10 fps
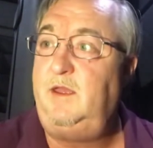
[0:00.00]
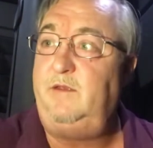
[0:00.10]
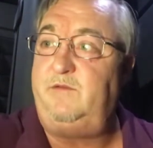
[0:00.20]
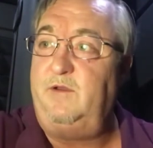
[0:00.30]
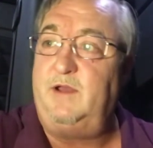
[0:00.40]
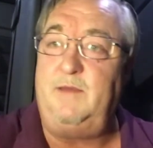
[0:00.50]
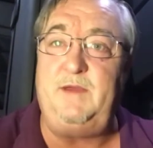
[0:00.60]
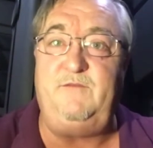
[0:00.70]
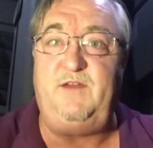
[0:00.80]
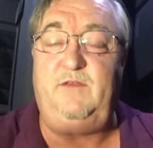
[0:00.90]
Still got
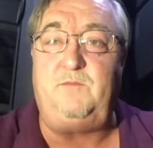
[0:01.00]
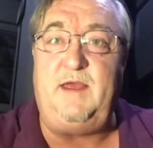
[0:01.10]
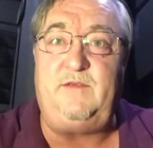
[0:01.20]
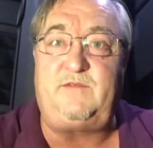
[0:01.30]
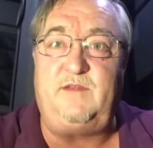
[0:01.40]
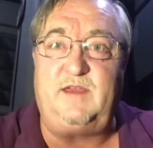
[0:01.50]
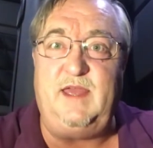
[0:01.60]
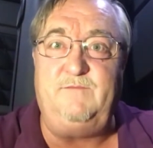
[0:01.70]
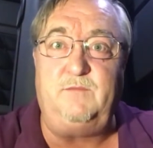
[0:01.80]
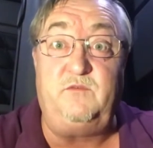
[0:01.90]
my face mask that
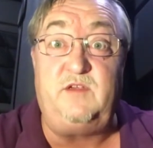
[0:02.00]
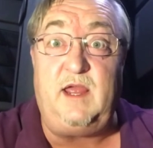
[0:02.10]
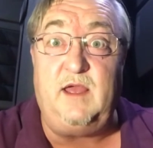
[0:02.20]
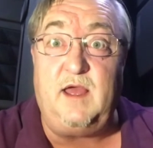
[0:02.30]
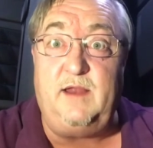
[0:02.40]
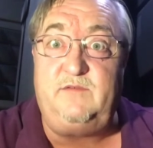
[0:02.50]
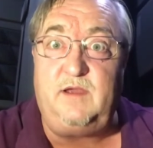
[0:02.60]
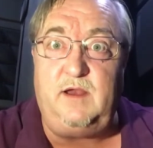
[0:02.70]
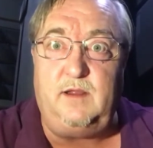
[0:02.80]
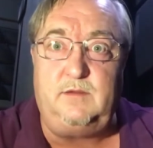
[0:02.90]
came from Shanghai,
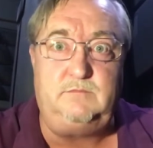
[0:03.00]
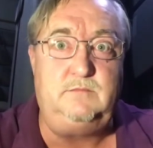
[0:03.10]
China.